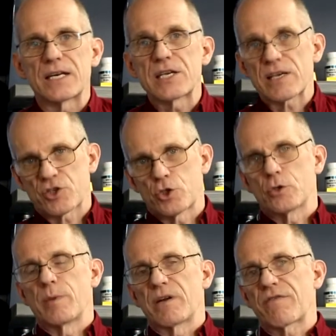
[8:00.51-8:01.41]
test
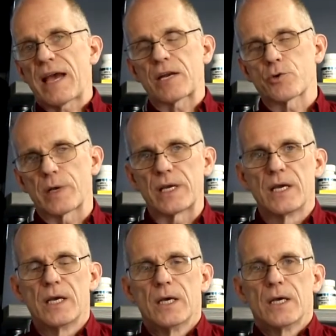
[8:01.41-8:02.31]
tube in a factory,
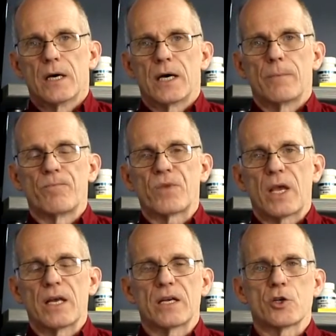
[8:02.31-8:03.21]

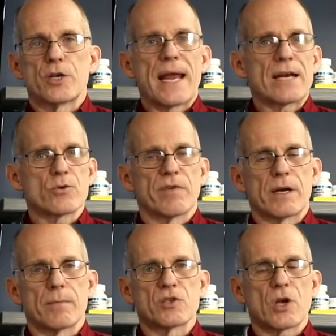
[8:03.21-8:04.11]
and natural
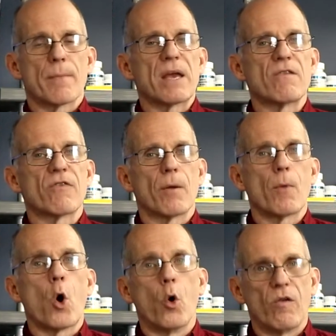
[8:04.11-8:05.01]
vitamins are made from
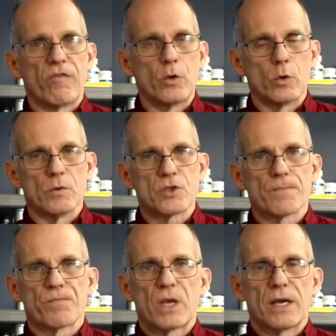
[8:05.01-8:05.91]
whole foods.
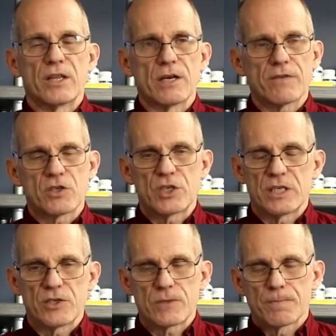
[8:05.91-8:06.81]
And the difference
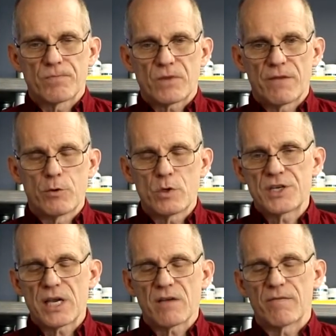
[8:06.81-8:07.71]
is, if you were to
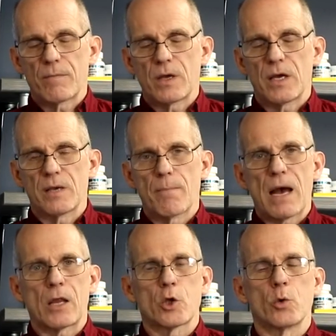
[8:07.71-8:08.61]
take a
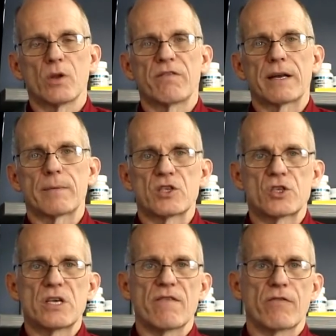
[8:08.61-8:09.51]
molecule of vitamin
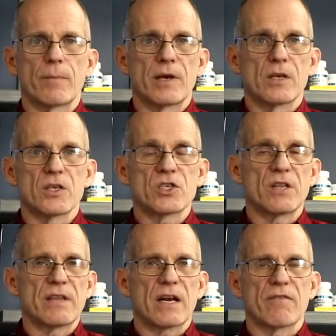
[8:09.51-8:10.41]
C from a
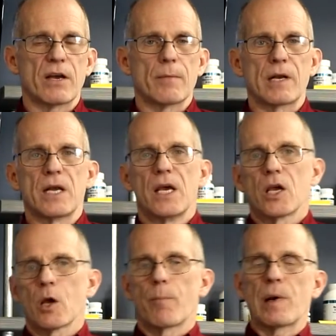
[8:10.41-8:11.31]
synthetic vitamin,
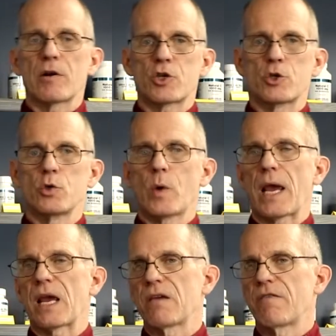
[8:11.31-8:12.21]
compare it to
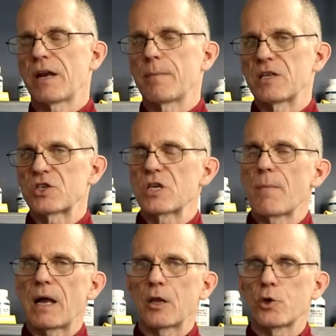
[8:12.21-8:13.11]
a vitamin C
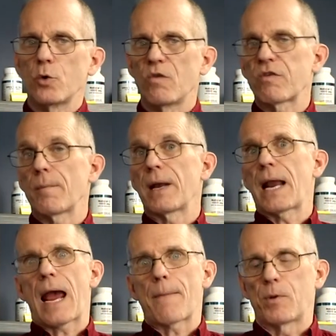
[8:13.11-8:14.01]
molecule from an
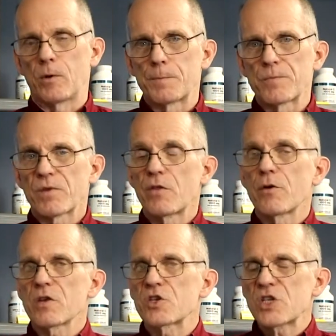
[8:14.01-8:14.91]
apple,
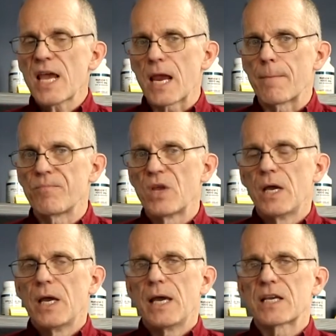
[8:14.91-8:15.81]
they're the same,
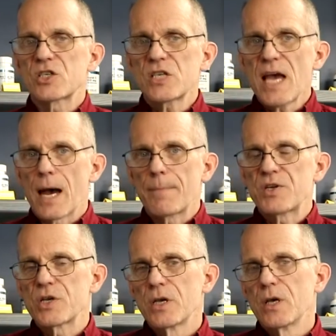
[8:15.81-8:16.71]

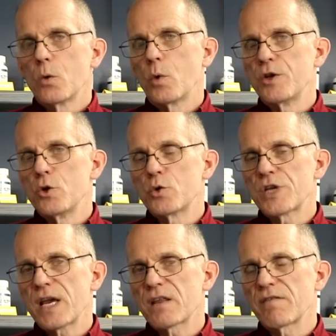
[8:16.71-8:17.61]
except when you
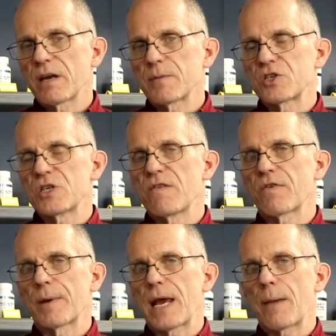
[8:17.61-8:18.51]
take the vitamin C
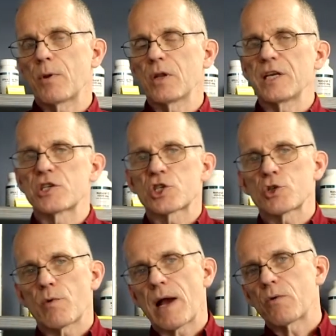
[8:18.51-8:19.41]
from an apple, it's
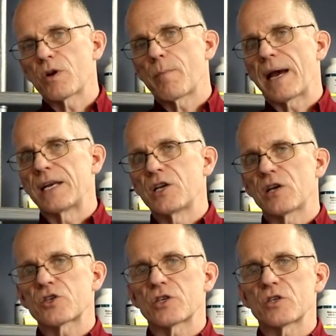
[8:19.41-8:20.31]
surrounded by
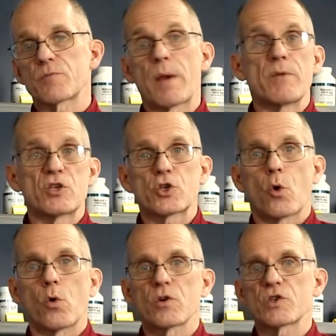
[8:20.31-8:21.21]
dozens, maybe
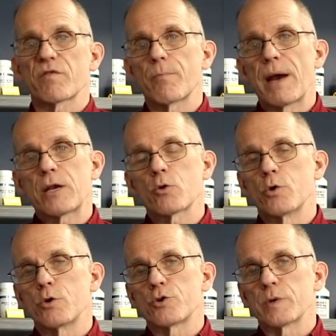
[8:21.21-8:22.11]
scores of
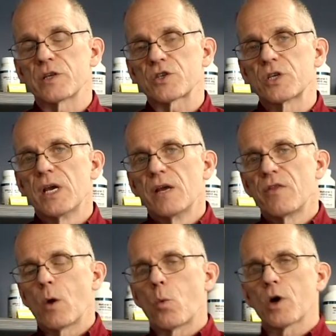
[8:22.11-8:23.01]
micronutrients
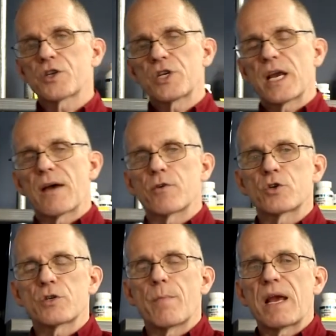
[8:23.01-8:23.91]
that work together
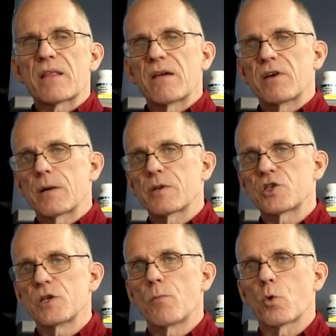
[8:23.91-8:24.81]
to make that vitamin
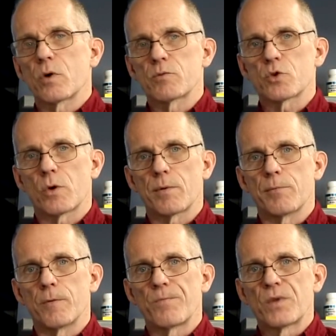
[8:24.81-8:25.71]
C more
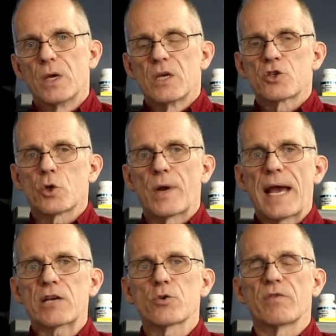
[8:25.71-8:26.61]
absorbable. So
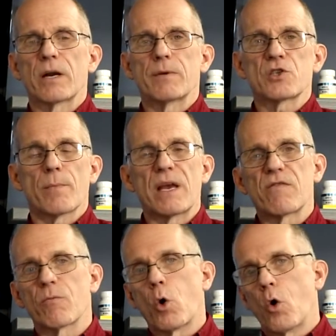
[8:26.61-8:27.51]
natural vitamins are made
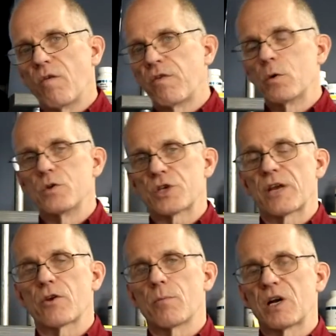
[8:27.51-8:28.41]
from whole foods, and
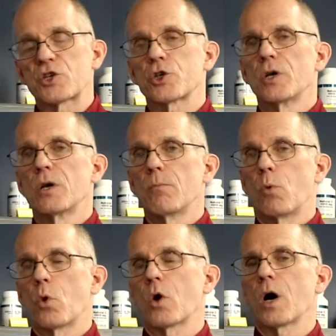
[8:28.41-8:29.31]
they're much
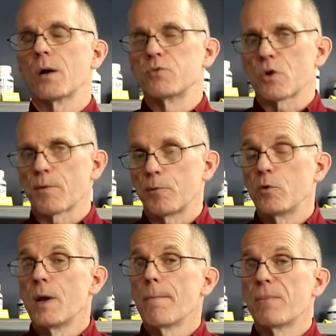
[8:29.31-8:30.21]
more absorbable,
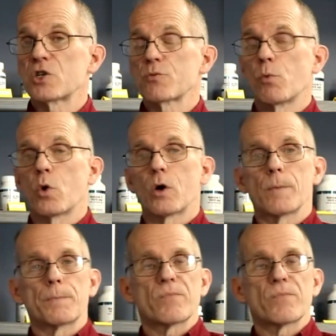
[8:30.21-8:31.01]
much more